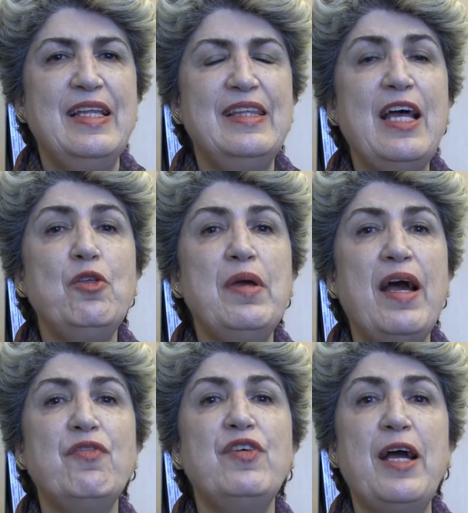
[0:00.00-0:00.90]
Then we
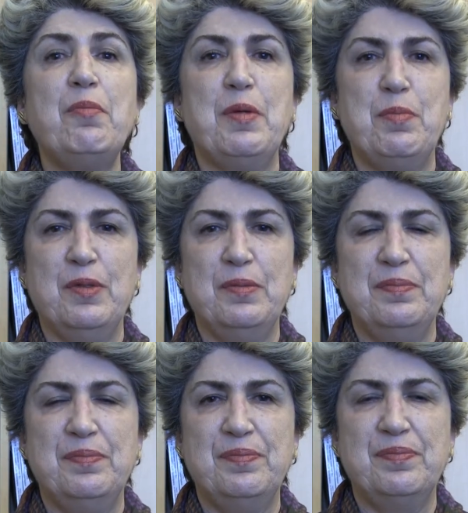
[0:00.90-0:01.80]
have young people.
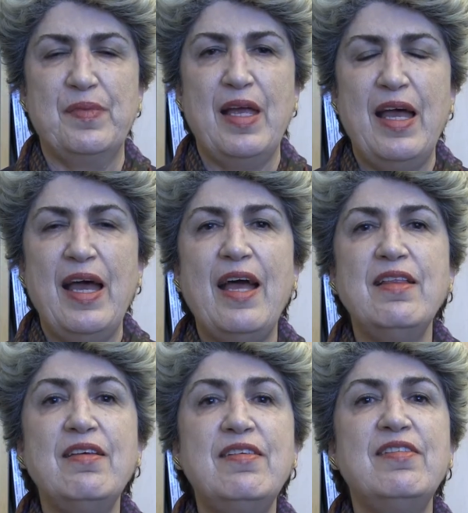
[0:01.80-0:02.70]

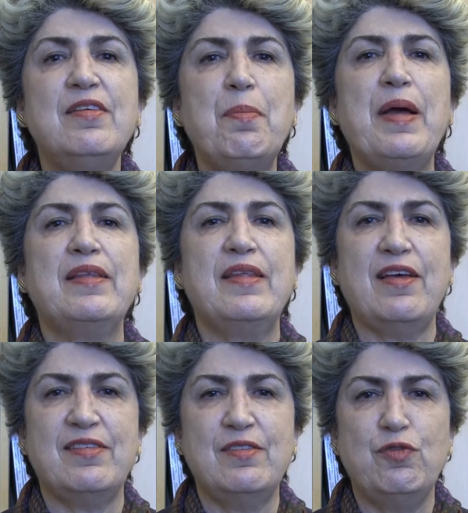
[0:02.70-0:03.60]
And this is the big
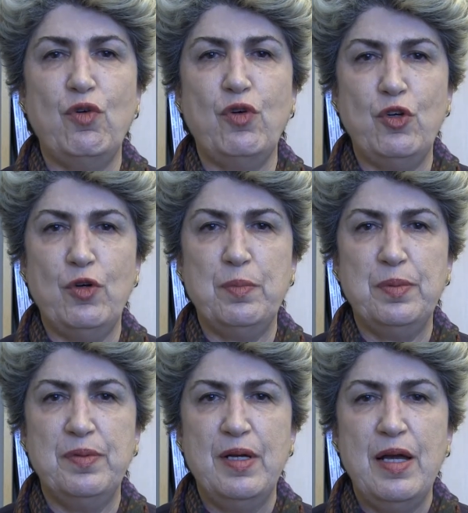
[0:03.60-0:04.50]
test for Europe,